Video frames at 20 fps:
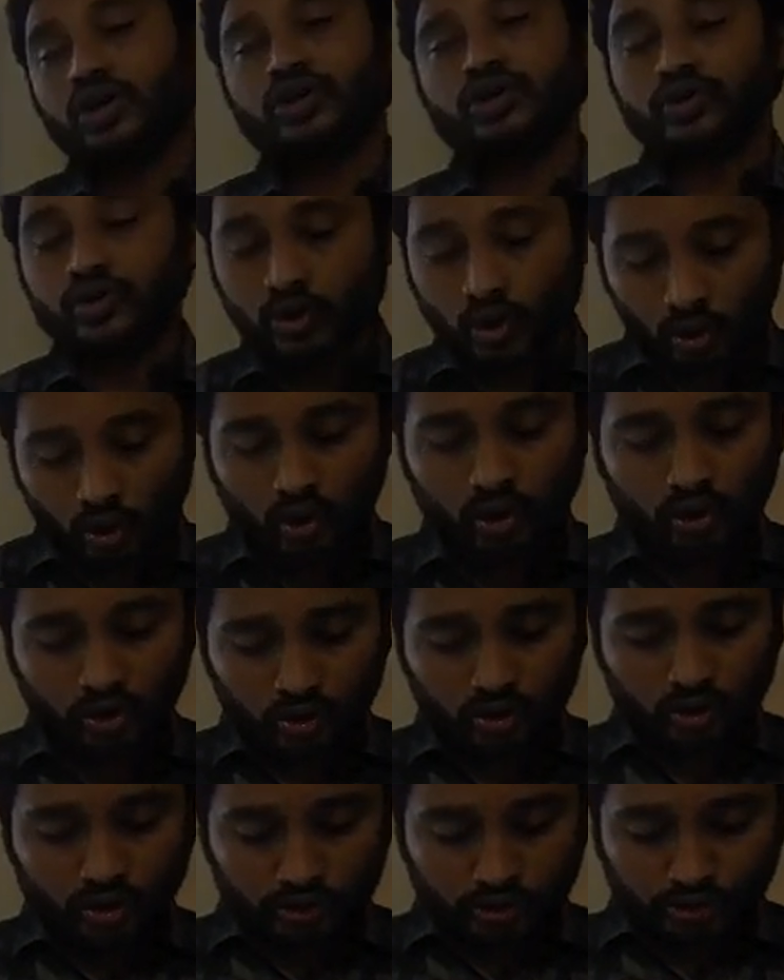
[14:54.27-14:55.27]

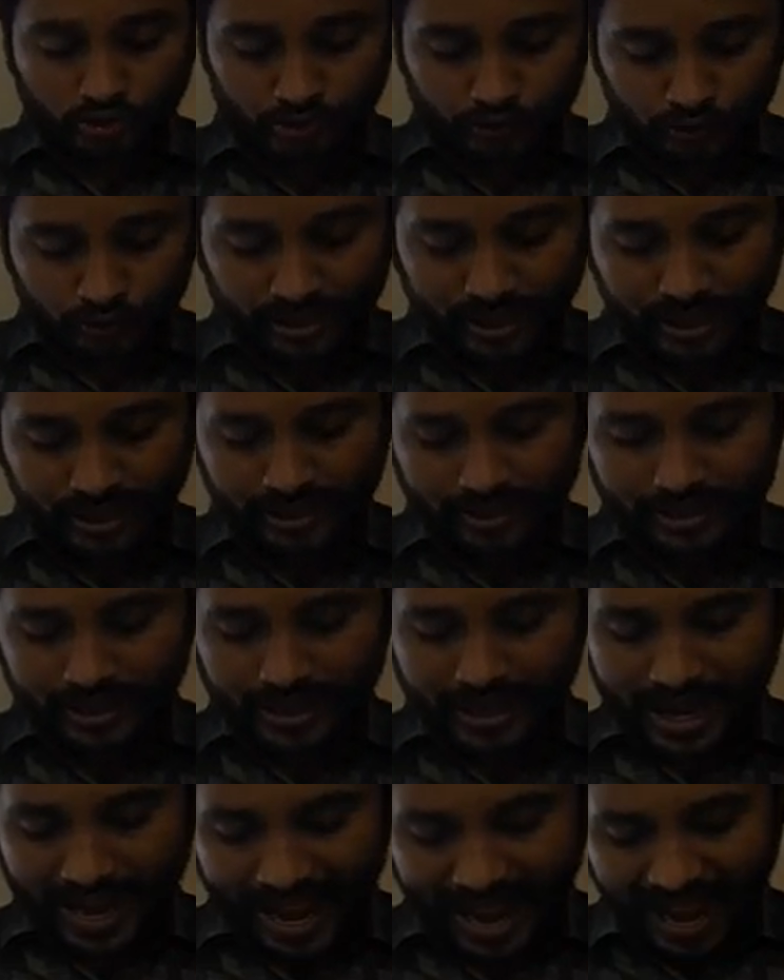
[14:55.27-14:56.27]
No sooner
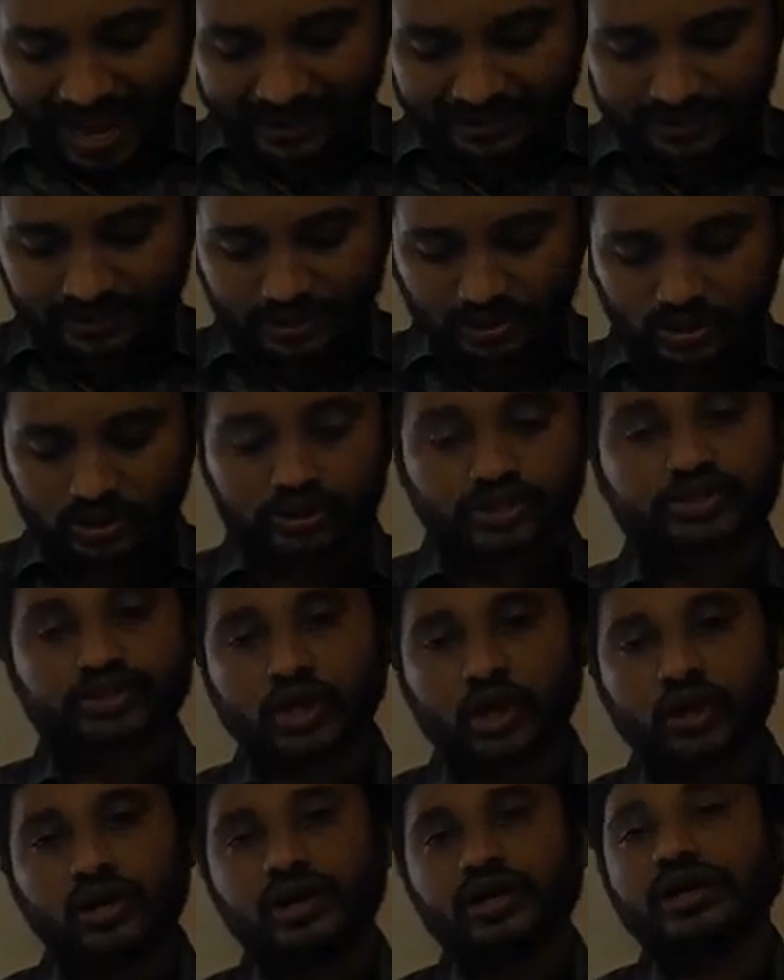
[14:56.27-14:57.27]
had.
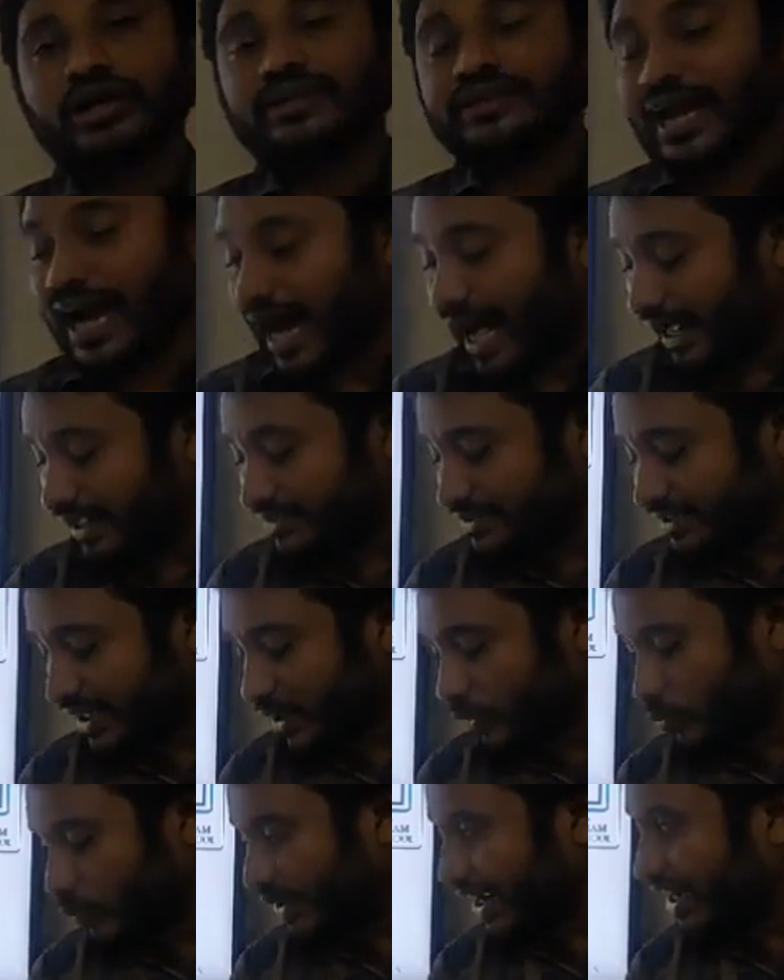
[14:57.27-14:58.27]
So the
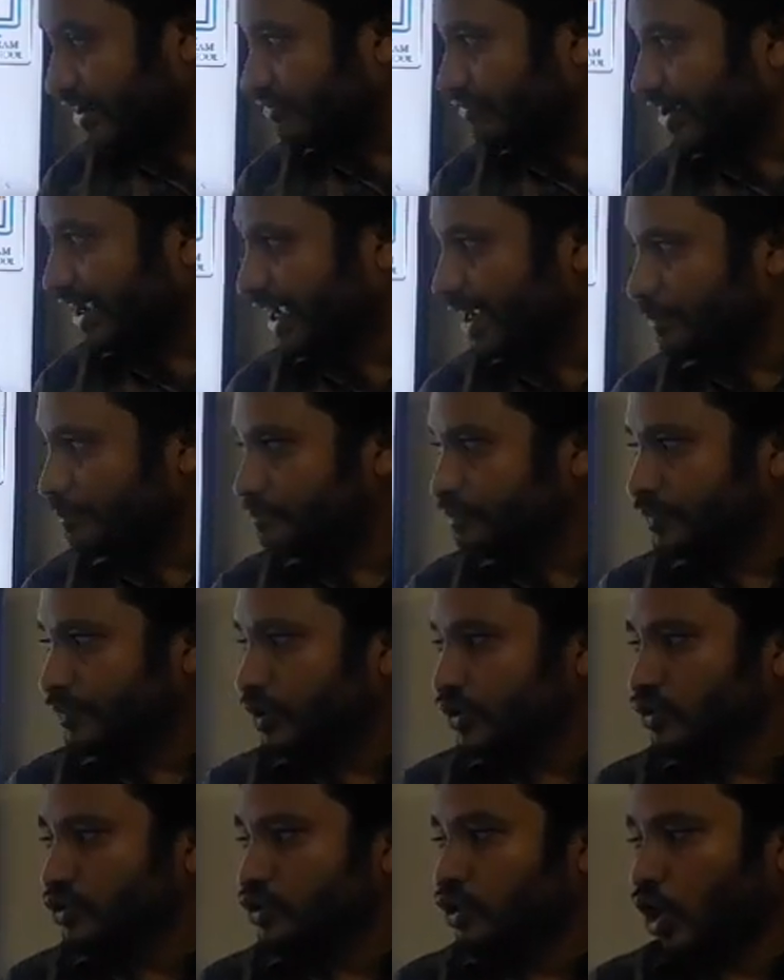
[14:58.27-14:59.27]
answer will be,
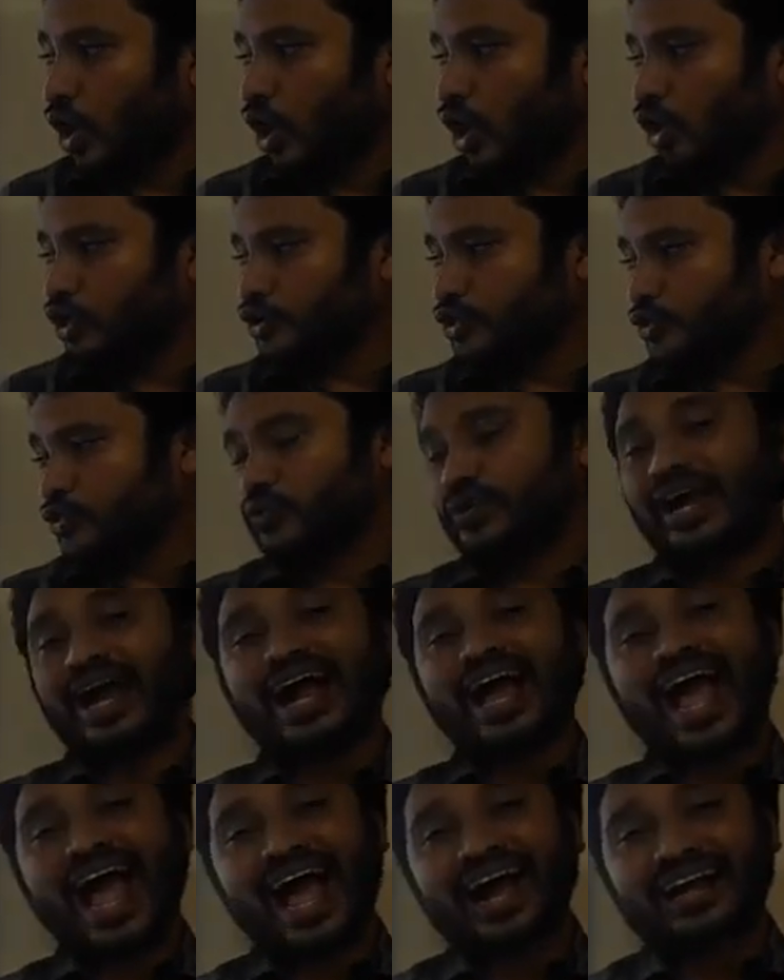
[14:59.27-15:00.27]
No sooner
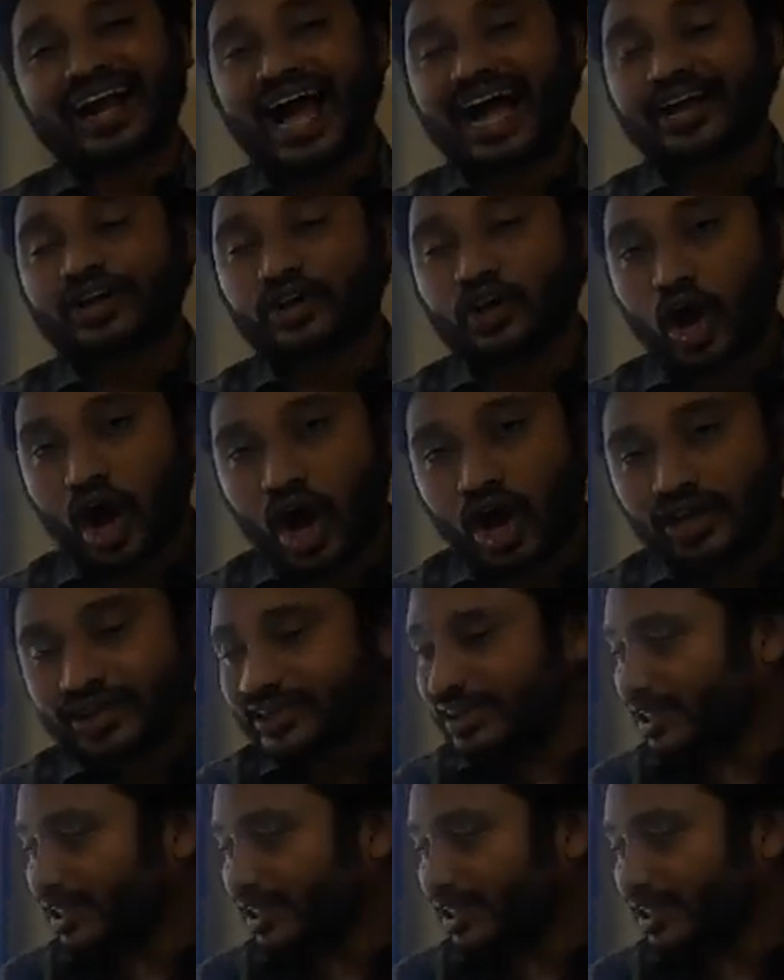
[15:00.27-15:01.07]
had I gone